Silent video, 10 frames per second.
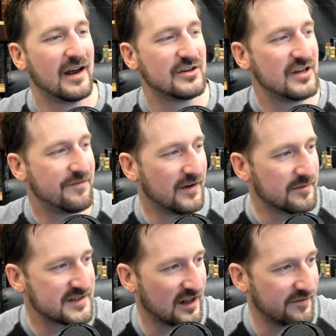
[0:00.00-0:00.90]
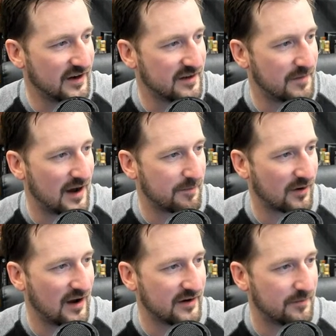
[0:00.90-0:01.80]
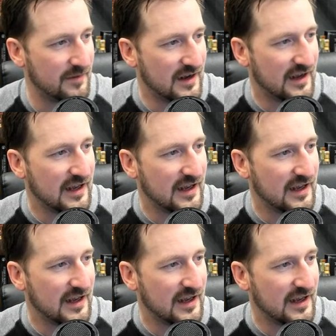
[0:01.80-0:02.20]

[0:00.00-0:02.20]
As she filmed Sullivan and the mob around him,